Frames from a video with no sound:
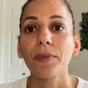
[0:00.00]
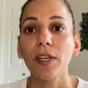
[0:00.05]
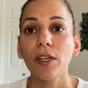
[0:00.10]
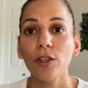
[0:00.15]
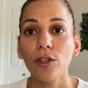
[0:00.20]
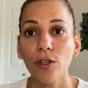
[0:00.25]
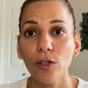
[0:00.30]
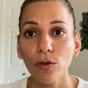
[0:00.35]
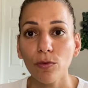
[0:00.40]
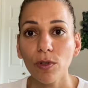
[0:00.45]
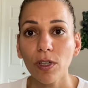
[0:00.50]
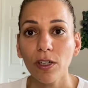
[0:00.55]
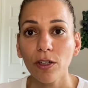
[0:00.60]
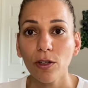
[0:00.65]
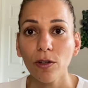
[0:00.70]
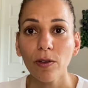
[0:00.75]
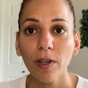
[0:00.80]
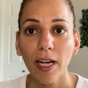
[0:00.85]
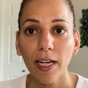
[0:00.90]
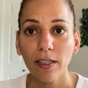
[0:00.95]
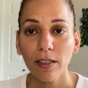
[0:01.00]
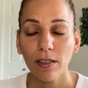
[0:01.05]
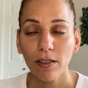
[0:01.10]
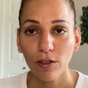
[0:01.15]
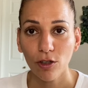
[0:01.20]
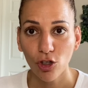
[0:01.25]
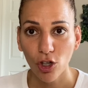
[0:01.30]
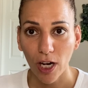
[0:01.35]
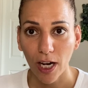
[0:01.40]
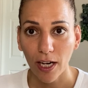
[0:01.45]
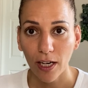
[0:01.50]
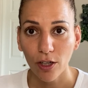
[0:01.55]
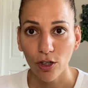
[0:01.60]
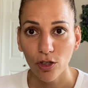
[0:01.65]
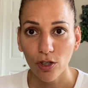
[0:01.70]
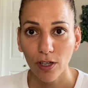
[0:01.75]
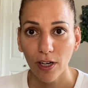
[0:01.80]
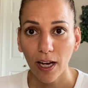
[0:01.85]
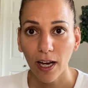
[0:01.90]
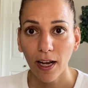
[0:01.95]
you can create
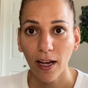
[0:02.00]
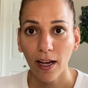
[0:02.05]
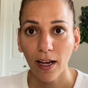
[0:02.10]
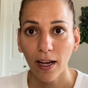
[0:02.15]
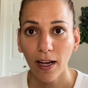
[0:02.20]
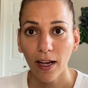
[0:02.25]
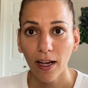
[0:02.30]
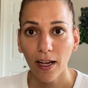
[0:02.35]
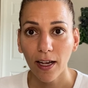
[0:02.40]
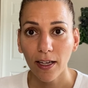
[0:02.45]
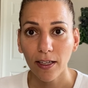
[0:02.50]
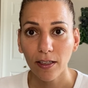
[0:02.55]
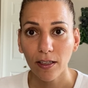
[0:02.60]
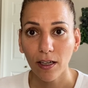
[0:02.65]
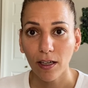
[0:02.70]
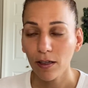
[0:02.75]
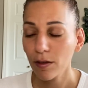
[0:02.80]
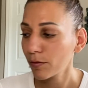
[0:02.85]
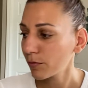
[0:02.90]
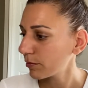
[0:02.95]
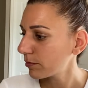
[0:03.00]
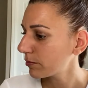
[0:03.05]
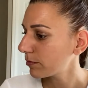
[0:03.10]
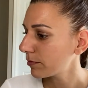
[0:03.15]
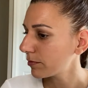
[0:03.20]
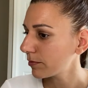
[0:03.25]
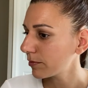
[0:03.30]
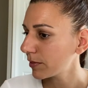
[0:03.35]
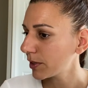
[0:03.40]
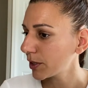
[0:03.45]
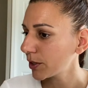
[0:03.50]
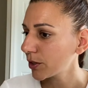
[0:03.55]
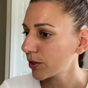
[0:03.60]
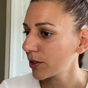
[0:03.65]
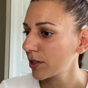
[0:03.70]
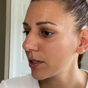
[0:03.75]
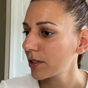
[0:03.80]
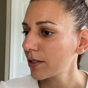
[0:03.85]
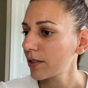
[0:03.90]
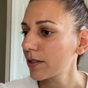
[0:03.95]
change. And there
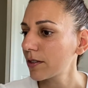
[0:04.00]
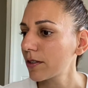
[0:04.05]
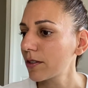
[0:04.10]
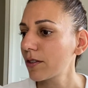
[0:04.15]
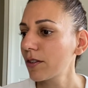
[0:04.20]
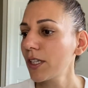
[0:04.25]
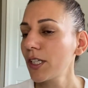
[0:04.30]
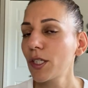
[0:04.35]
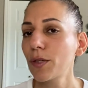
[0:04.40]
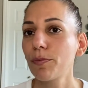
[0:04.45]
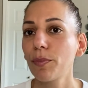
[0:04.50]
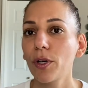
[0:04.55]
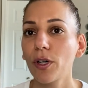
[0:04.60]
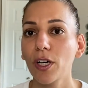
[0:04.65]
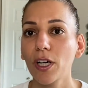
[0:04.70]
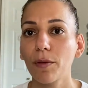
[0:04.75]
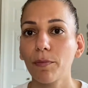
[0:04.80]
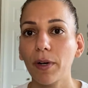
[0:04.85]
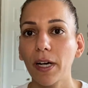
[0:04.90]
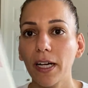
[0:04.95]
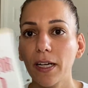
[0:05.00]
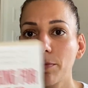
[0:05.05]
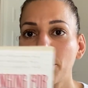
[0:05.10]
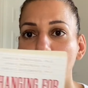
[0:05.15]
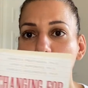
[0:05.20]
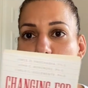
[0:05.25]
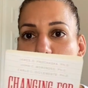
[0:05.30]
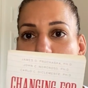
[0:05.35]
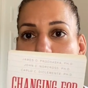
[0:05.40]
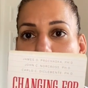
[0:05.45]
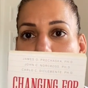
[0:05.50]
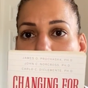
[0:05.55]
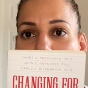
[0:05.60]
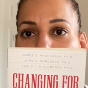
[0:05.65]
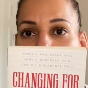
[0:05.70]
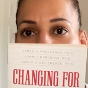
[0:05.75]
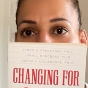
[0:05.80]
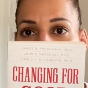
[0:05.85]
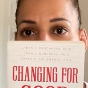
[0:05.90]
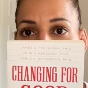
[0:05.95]
is this book by Prochaska
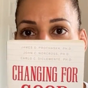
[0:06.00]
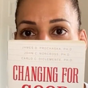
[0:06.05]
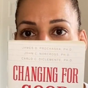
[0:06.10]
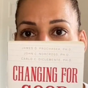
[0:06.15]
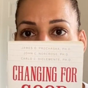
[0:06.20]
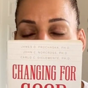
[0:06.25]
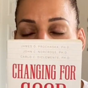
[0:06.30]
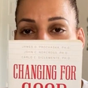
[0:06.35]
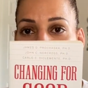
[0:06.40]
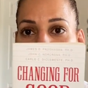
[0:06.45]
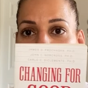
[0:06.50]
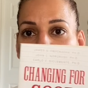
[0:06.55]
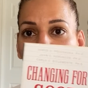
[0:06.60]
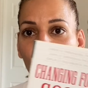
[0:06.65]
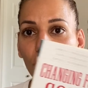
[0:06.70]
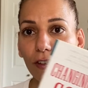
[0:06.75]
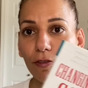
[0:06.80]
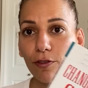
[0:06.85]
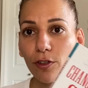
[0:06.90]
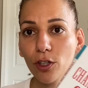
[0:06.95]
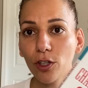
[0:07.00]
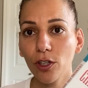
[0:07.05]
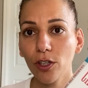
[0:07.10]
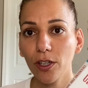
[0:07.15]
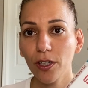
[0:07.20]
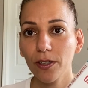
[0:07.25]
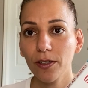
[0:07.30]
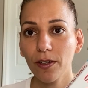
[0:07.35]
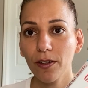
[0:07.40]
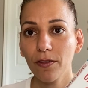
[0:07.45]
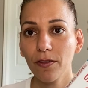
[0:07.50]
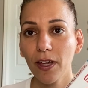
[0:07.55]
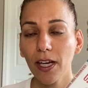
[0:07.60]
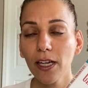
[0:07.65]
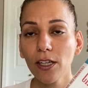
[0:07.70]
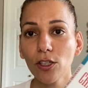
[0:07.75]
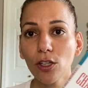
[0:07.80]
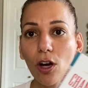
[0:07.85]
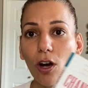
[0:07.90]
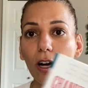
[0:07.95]
and DiClemente, Changing for Good.
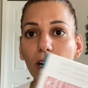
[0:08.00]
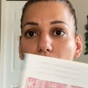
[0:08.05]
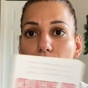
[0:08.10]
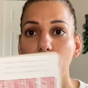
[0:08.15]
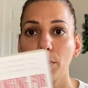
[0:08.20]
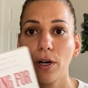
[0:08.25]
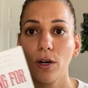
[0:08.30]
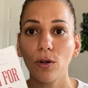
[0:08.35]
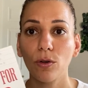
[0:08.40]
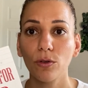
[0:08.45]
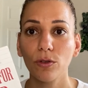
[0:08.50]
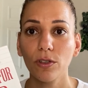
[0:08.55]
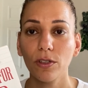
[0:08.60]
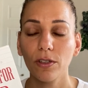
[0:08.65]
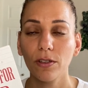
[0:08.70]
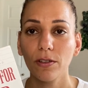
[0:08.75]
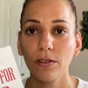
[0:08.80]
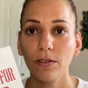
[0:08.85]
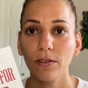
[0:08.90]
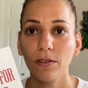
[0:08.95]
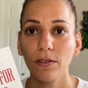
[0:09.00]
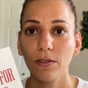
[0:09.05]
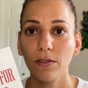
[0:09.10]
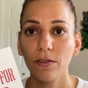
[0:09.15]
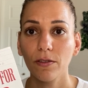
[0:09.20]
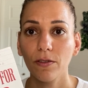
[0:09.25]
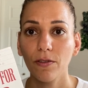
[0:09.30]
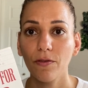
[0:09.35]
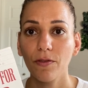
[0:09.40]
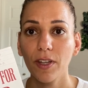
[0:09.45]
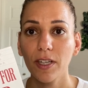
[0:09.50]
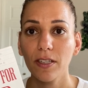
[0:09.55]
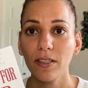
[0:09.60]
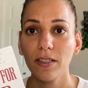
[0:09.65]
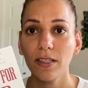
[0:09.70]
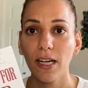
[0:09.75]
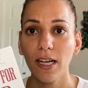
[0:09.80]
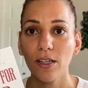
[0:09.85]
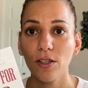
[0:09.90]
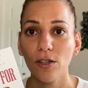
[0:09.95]
They talk about the
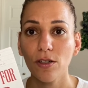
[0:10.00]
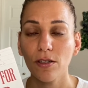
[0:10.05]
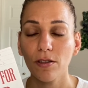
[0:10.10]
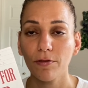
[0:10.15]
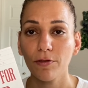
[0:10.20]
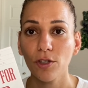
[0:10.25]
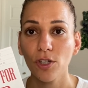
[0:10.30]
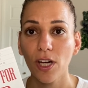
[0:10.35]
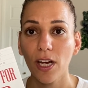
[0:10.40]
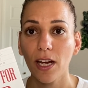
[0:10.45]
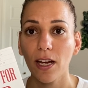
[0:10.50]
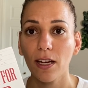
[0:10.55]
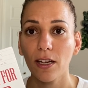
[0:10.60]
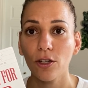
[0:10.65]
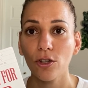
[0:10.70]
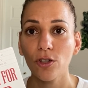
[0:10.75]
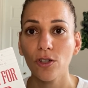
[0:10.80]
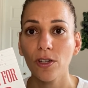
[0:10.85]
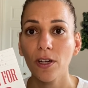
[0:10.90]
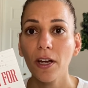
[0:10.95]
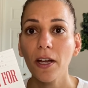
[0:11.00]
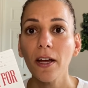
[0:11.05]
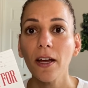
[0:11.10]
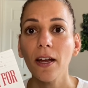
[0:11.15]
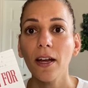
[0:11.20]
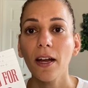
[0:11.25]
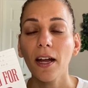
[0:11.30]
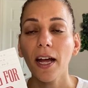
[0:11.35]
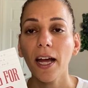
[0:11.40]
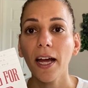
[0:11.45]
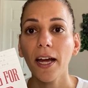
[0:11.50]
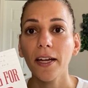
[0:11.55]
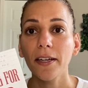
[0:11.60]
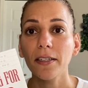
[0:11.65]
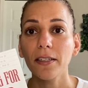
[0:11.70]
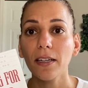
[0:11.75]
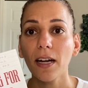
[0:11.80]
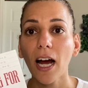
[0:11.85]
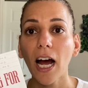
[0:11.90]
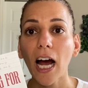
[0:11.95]
stages of change
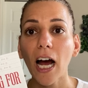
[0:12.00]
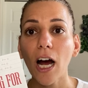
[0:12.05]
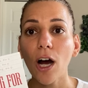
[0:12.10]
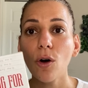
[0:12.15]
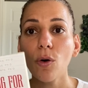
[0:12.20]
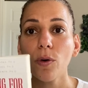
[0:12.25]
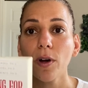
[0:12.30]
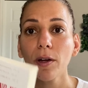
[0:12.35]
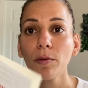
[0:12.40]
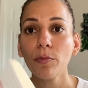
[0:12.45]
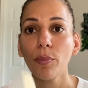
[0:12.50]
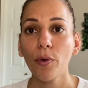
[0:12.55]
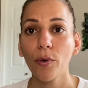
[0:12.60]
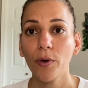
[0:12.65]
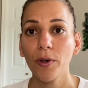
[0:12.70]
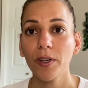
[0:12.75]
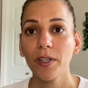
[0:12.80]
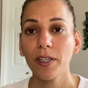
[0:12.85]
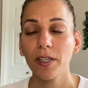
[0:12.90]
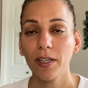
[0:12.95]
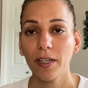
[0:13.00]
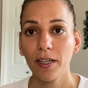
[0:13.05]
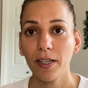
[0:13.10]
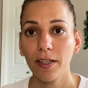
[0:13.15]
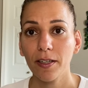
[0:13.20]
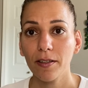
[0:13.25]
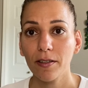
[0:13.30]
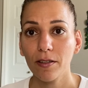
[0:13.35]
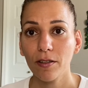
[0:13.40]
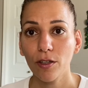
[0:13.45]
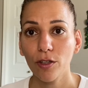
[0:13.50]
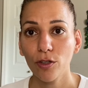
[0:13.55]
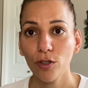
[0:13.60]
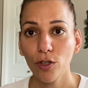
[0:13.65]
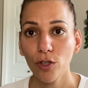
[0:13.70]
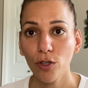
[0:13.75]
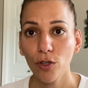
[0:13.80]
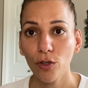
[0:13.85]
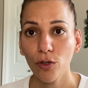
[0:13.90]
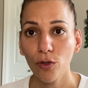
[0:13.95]
and how important it is
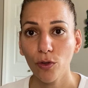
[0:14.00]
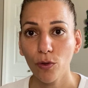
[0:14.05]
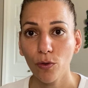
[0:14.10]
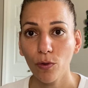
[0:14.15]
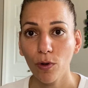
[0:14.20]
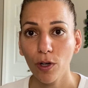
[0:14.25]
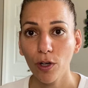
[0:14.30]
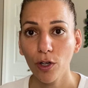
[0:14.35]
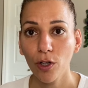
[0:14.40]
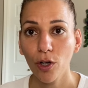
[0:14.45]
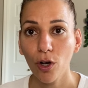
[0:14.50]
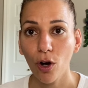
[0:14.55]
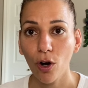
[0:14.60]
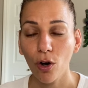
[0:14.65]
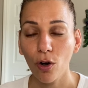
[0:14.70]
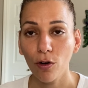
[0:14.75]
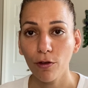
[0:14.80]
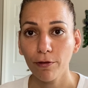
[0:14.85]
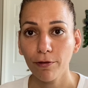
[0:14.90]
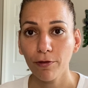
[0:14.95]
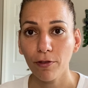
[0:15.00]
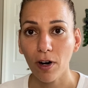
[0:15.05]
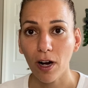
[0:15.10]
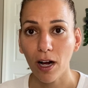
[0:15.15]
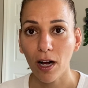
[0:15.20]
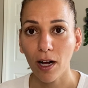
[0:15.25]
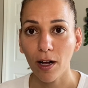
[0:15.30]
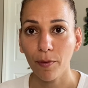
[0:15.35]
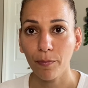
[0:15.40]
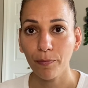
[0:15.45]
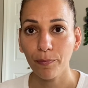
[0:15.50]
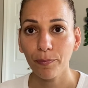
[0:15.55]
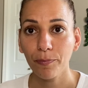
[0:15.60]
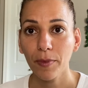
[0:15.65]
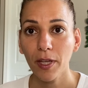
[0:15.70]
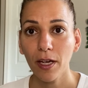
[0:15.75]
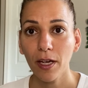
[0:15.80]
to go from